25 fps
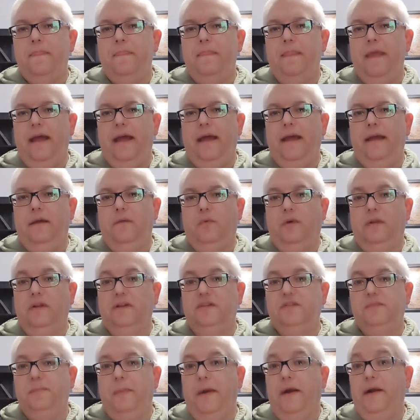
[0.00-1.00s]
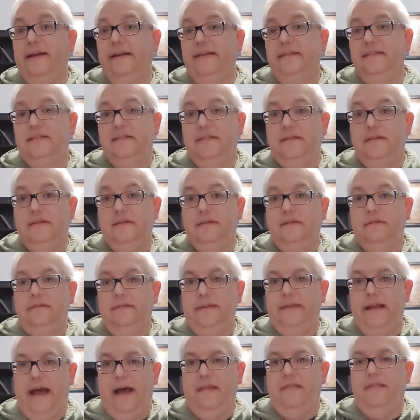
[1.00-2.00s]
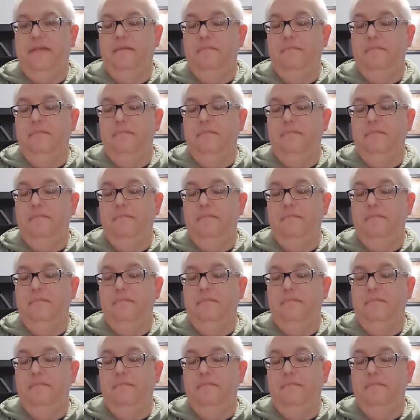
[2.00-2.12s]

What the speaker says: they will experience death.